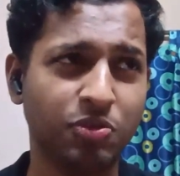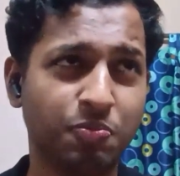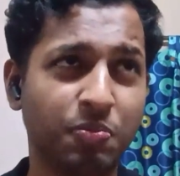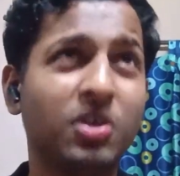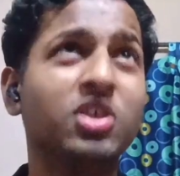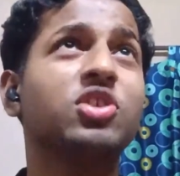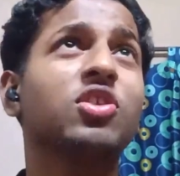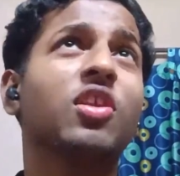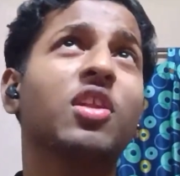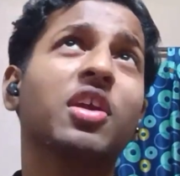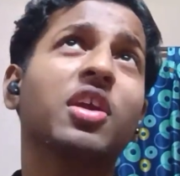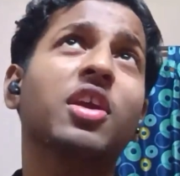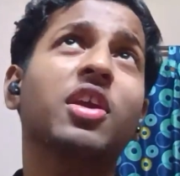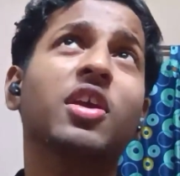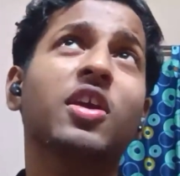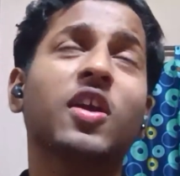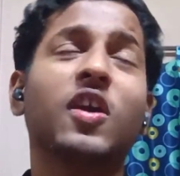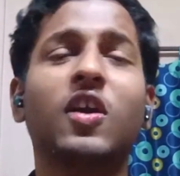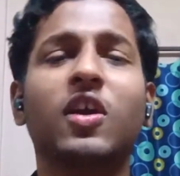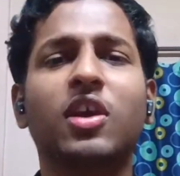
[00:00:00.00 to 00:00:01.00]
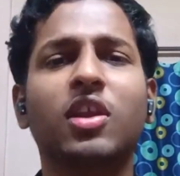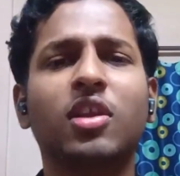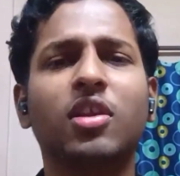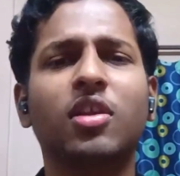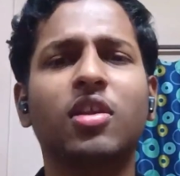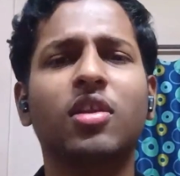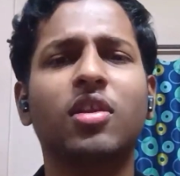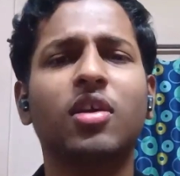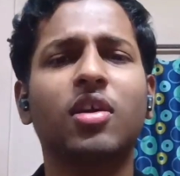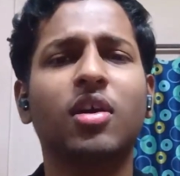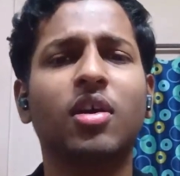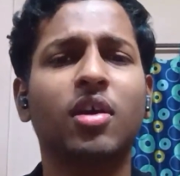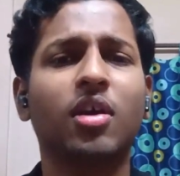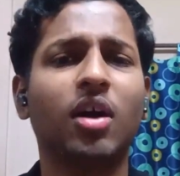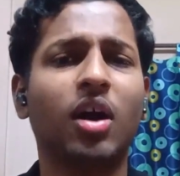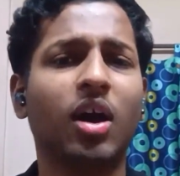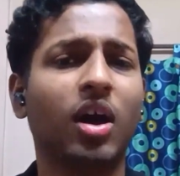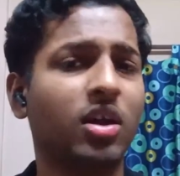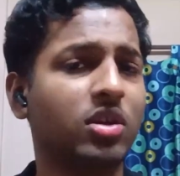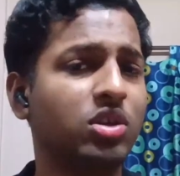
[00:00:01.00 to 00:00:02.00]
especially in
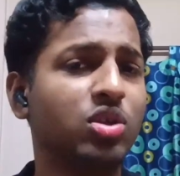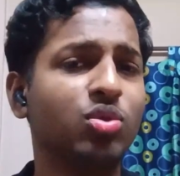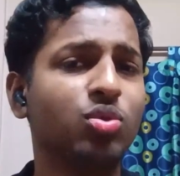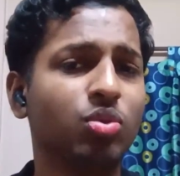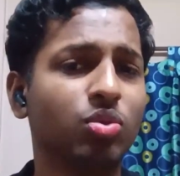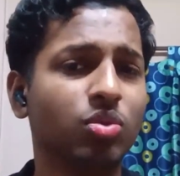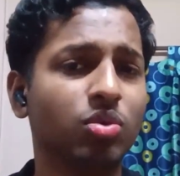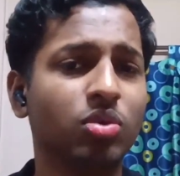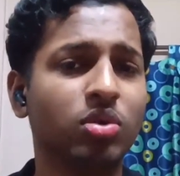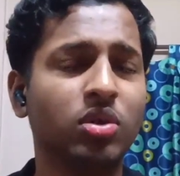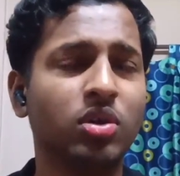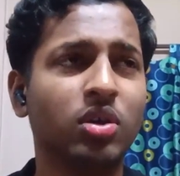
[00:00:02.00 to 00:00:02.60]
R2,